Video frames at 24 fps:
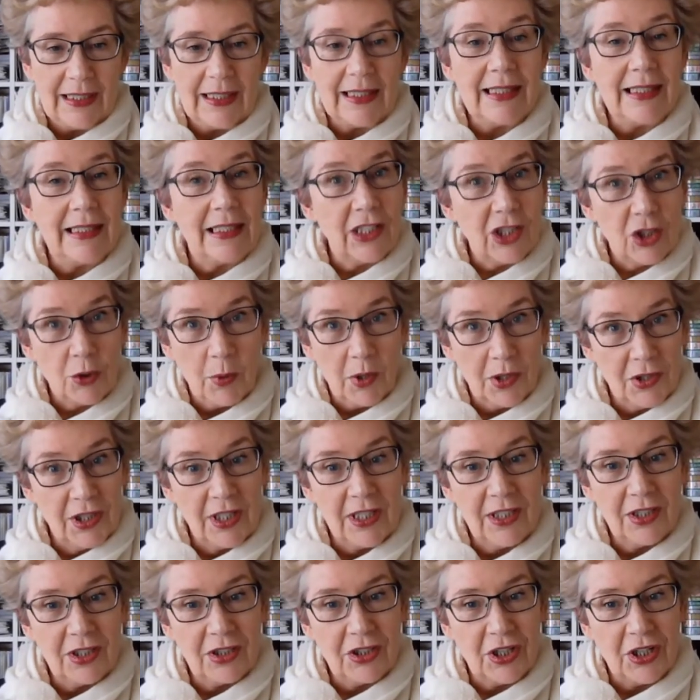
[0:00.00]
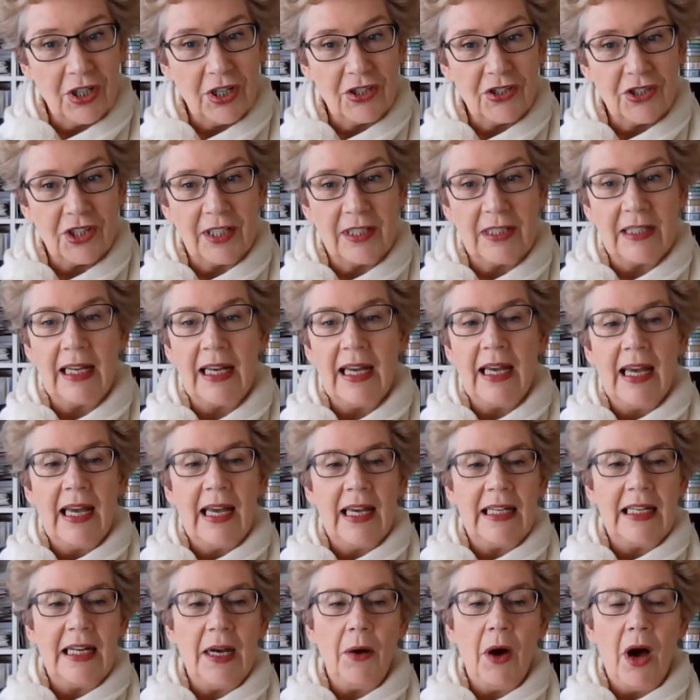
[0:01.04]
is dishwashing detergent.
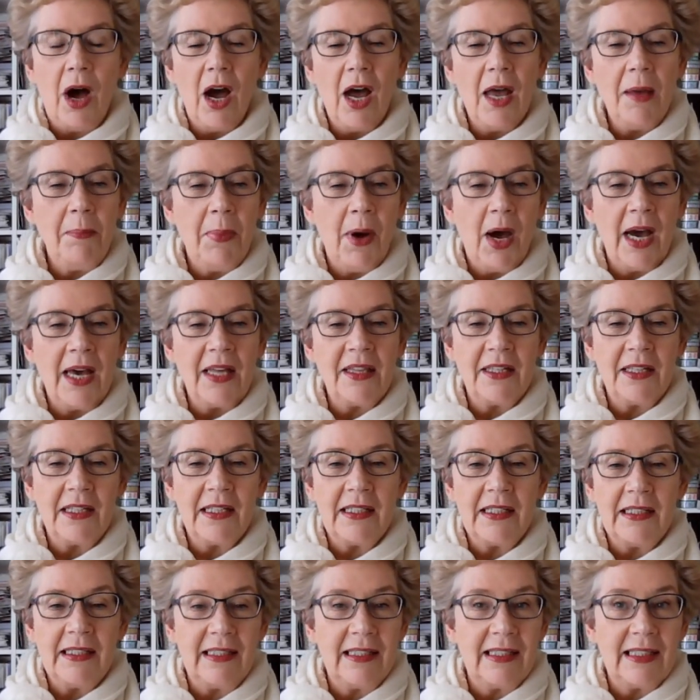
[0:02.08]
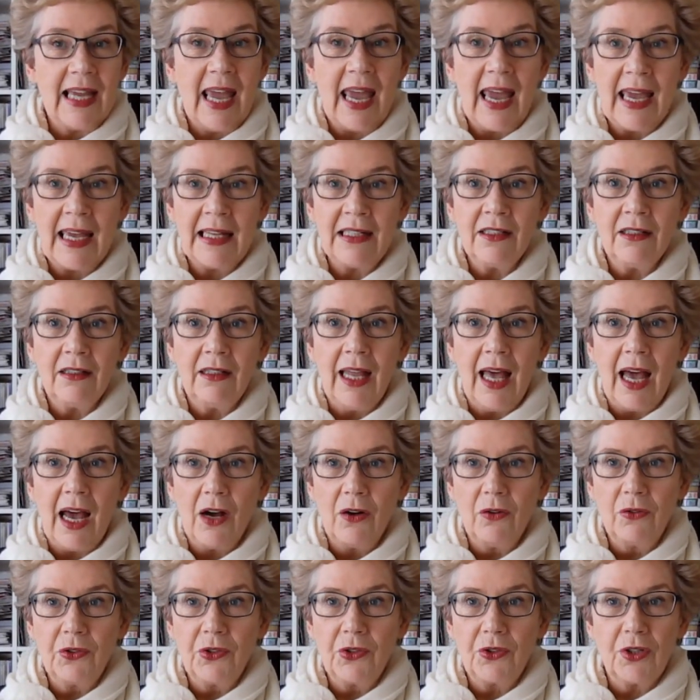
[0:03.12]
Now, I buy the Tandil
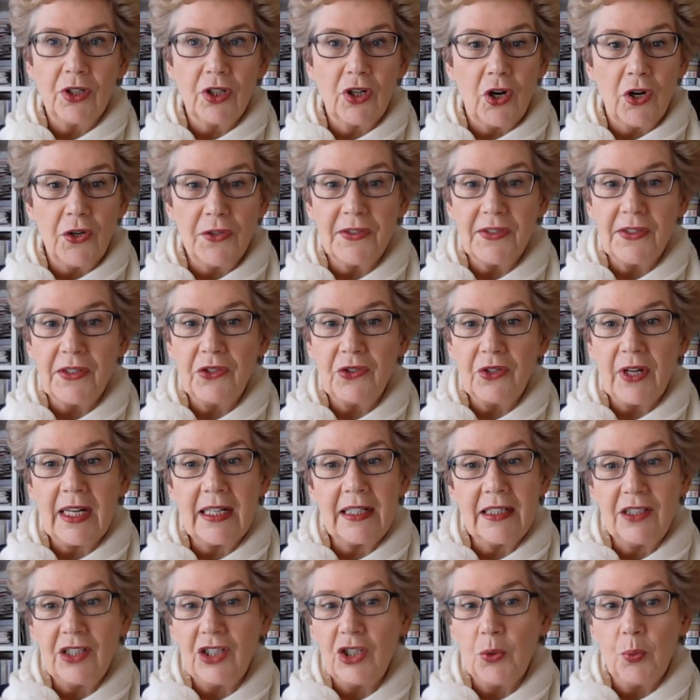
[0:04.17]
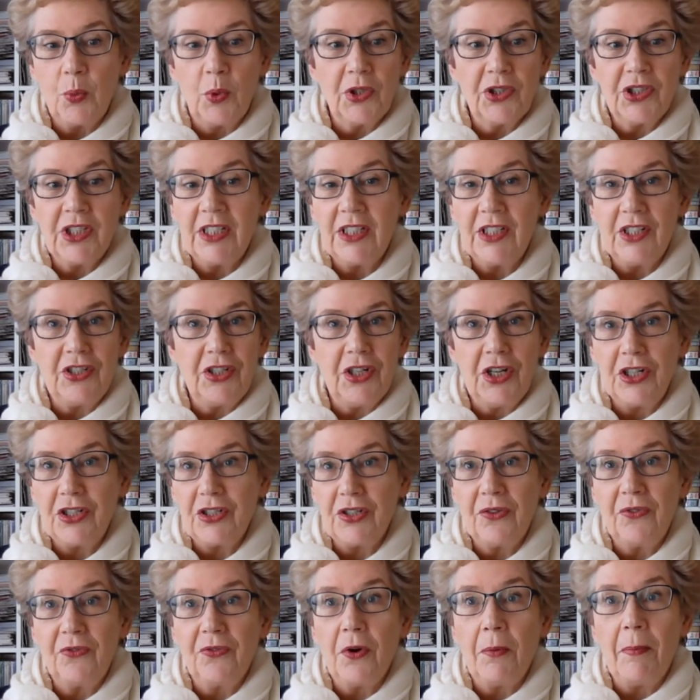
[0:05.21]
Ultra Concentrate dishwashing
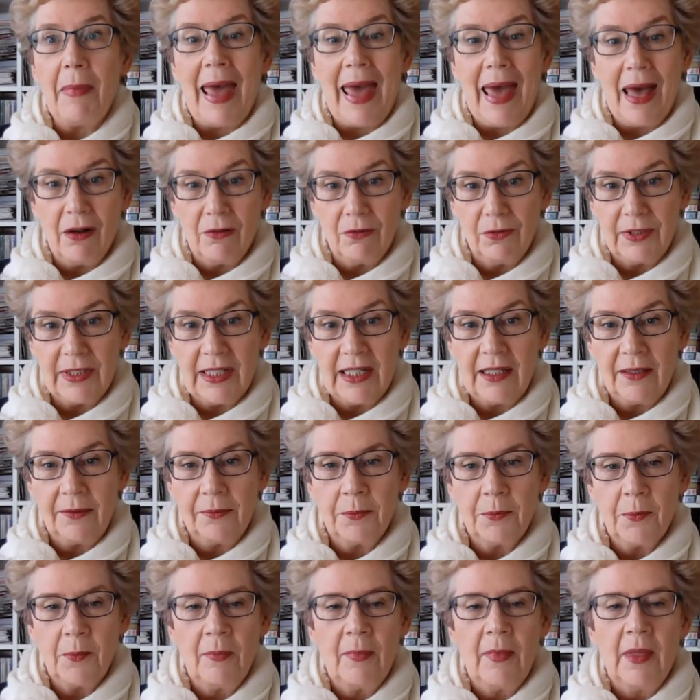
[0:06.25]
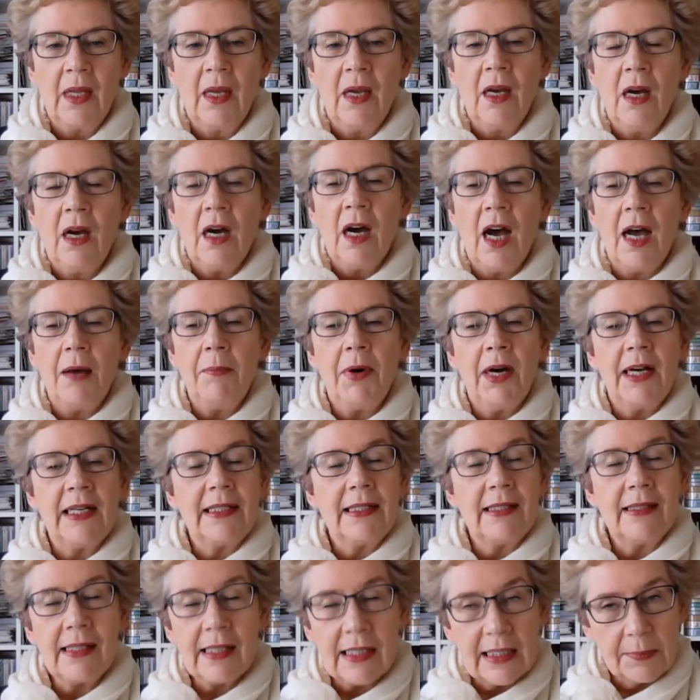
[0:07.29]
detergent from Aldi. I buy
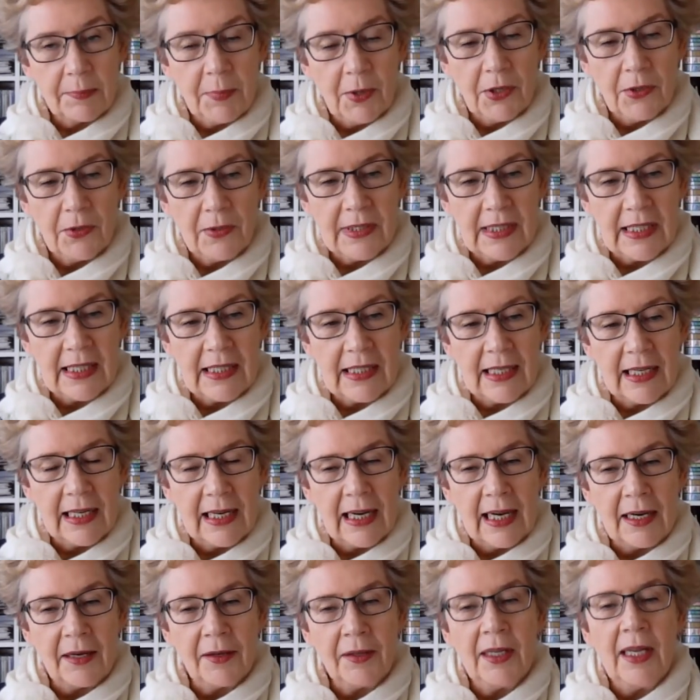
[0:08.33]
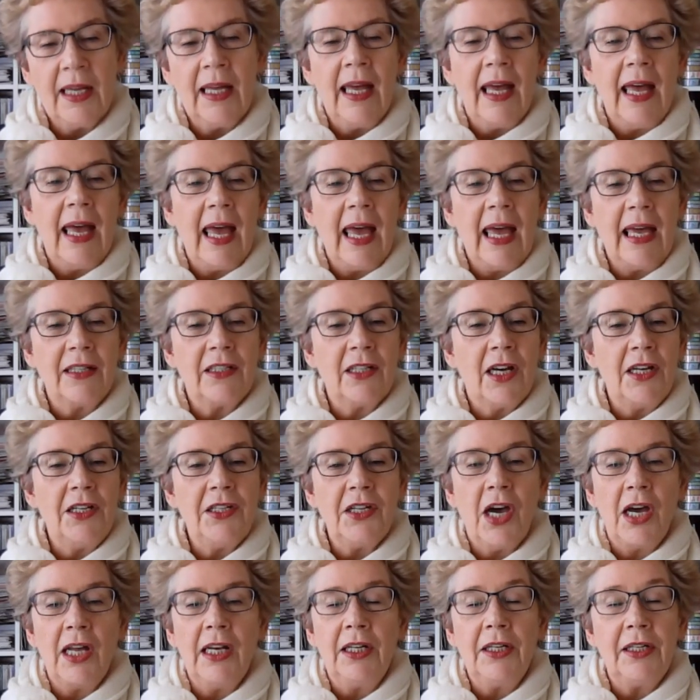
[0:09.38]
six bottles a year and I
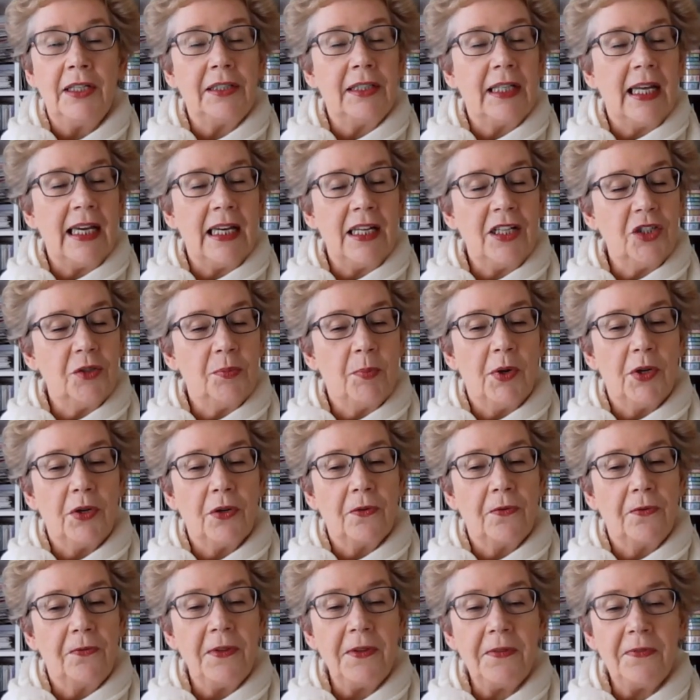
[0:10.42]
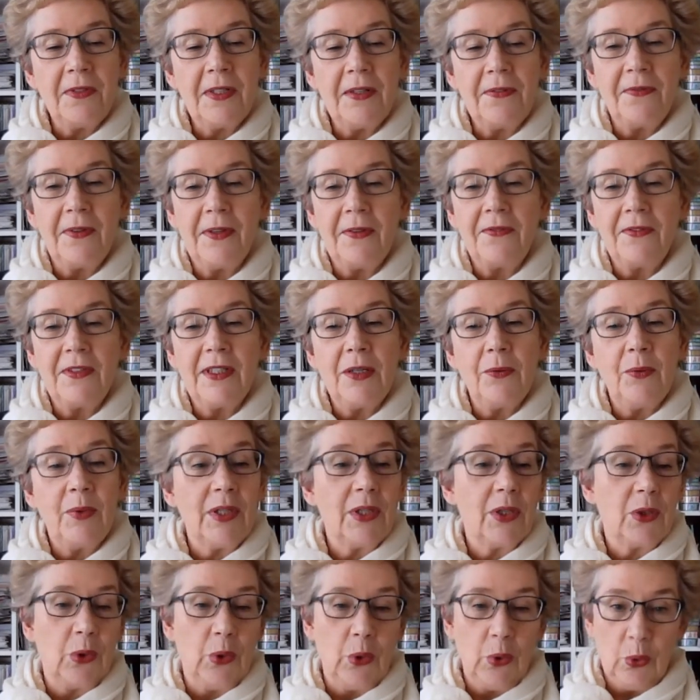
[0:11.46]
dilute each bottle 50 50
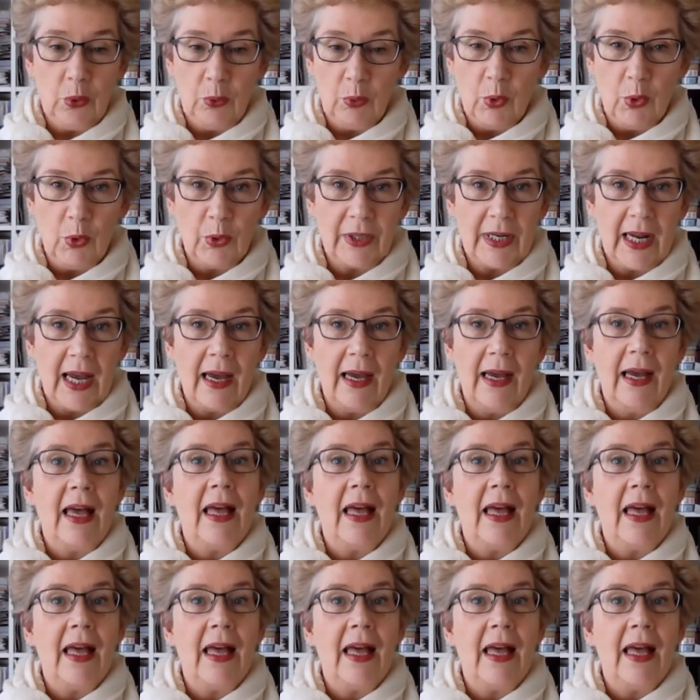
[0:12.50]
with cool water.